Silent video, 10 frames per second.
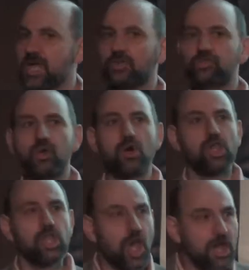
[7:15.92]
And so
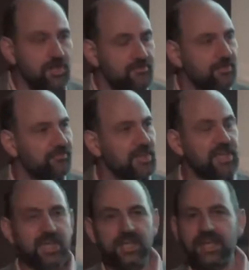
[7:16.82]
a lot of the
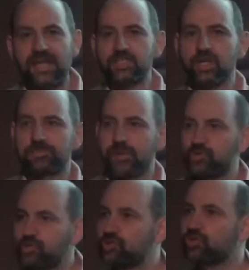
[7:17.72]
thinking in Agile
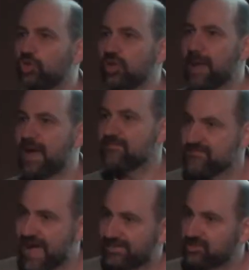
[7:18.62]
process is all
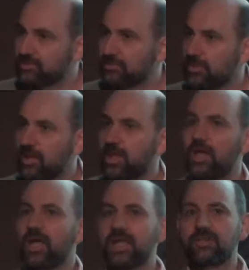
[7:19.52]
about that.
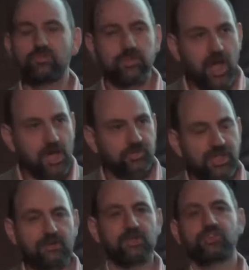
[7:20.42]
It lies
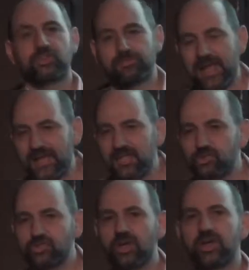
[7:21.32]
down into the planning
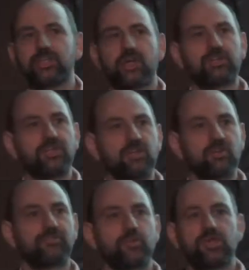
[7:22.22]
side, the idea
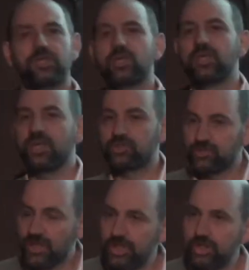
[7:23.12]
of doing
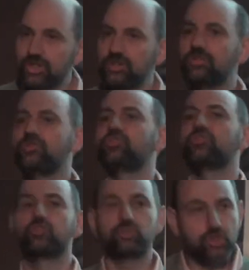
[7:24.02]
iterations,
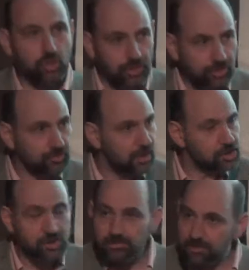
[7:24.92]
short
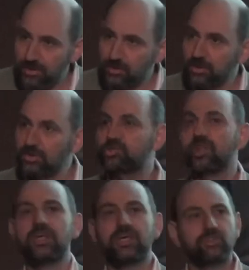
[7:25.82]
iteration builds,
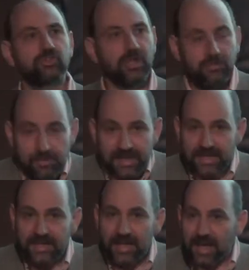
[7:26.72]
and
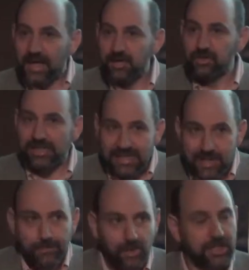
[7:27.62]
being
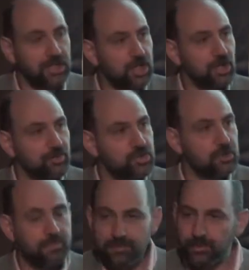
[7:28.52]
deliberately
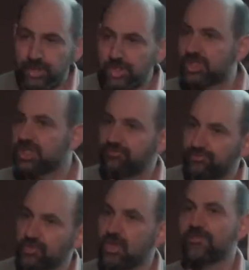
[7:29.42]
encouraging people to
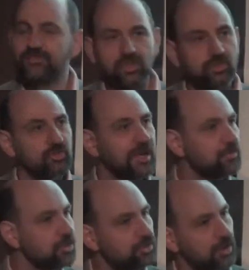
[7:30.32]
shift things
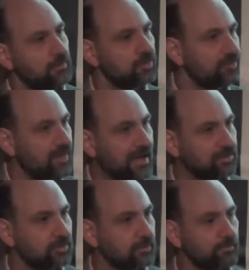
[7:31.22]
around in terms of
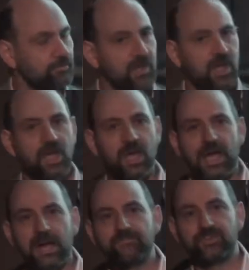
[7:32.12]
that.
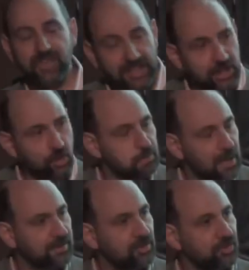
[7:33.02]
The technical
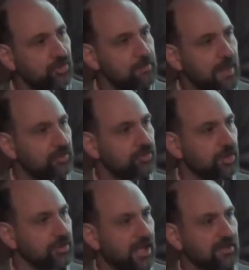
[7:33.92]
practices are based
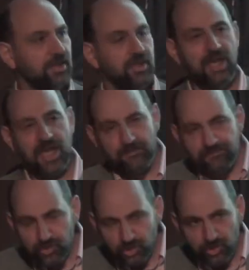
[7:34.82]
on that. The
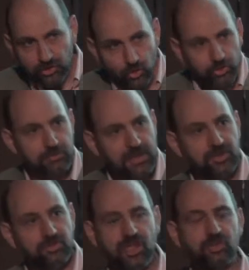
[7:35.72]
emphasis on
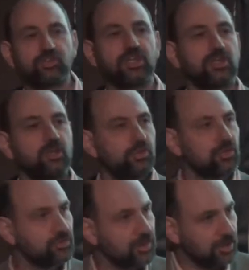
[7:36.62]
automated testing
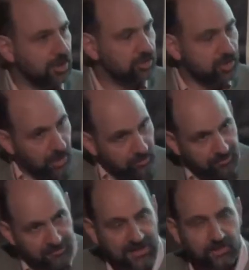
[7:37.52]
uses techniques
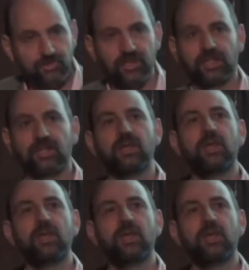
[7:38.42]
like refactoring,